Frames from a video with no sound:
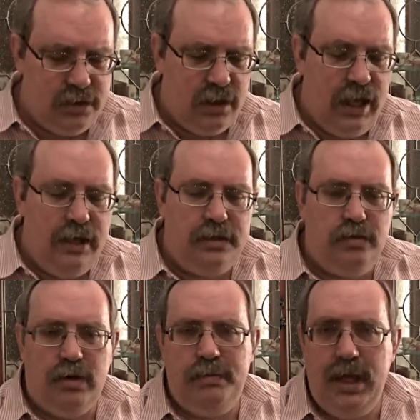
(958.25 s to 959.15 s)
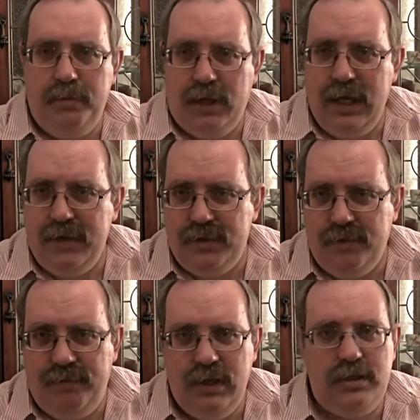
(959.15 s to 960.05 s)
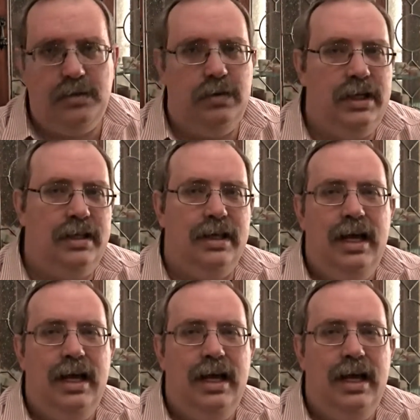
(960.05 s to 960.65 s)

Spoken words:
The latest one people have some fits with.